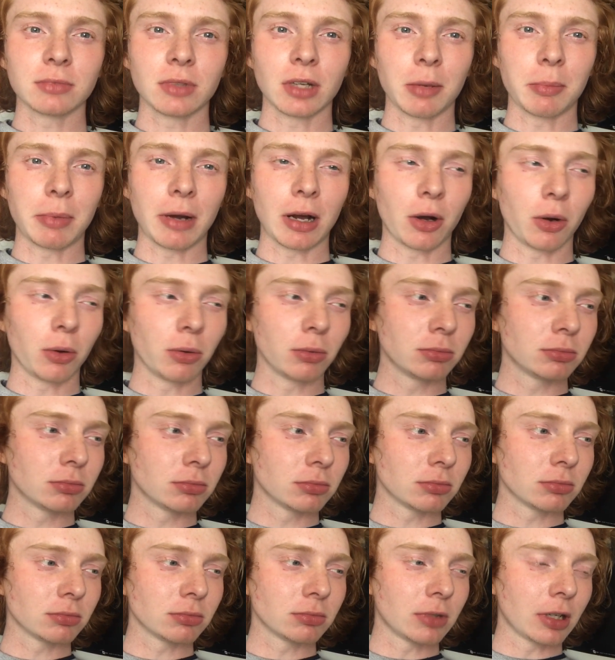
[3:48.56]
about,
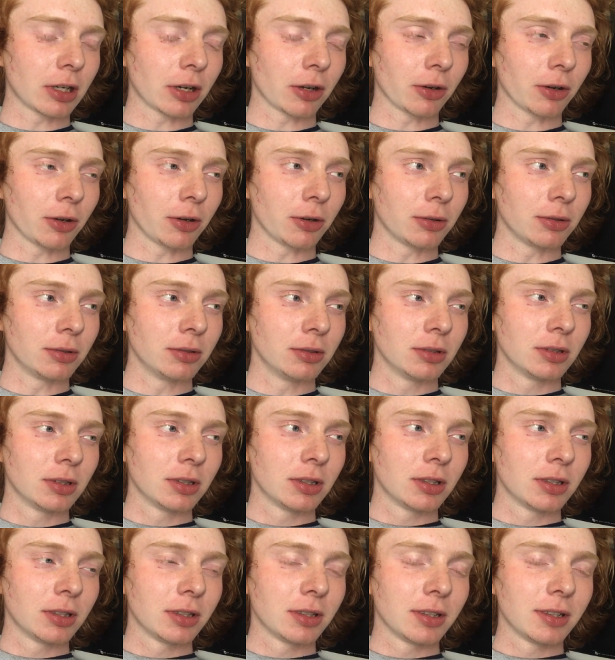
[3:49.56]
I don't know,
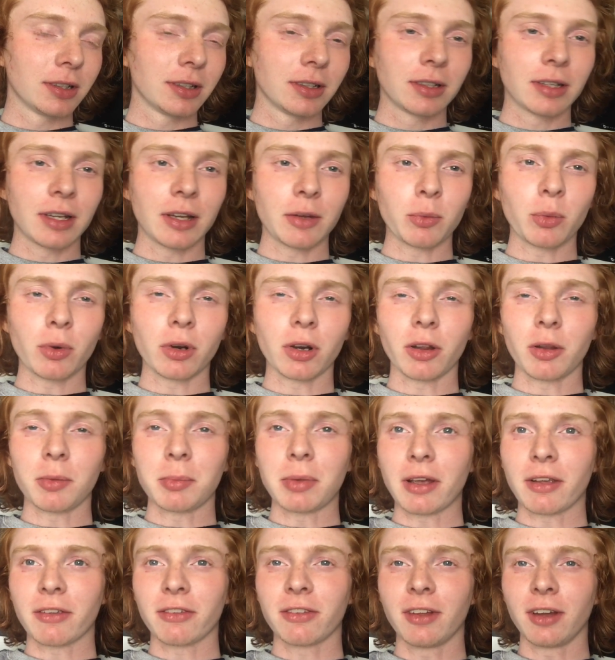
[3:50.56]
one of the
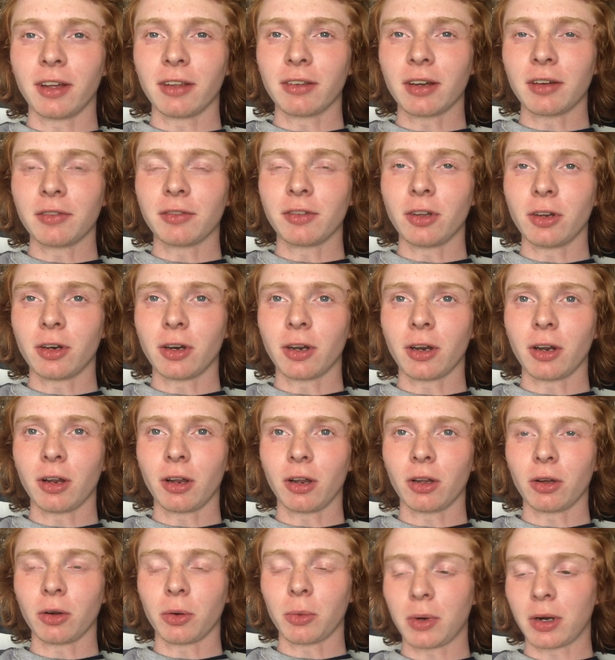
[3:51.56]
best things I've done in a
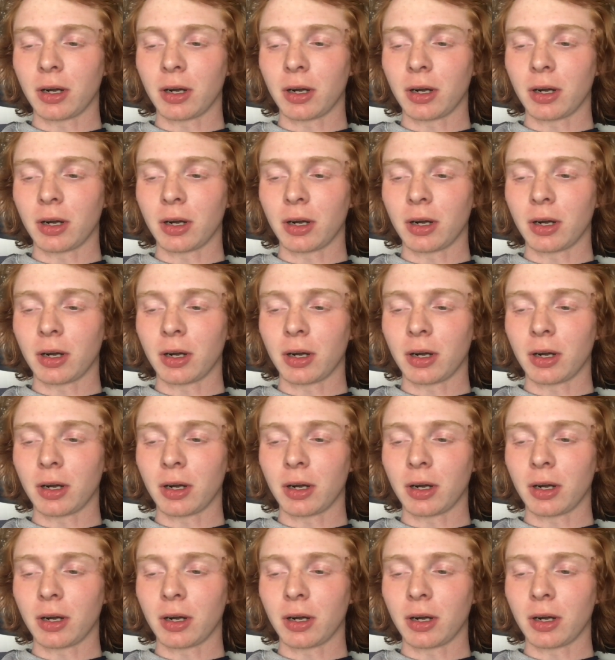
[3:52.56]
long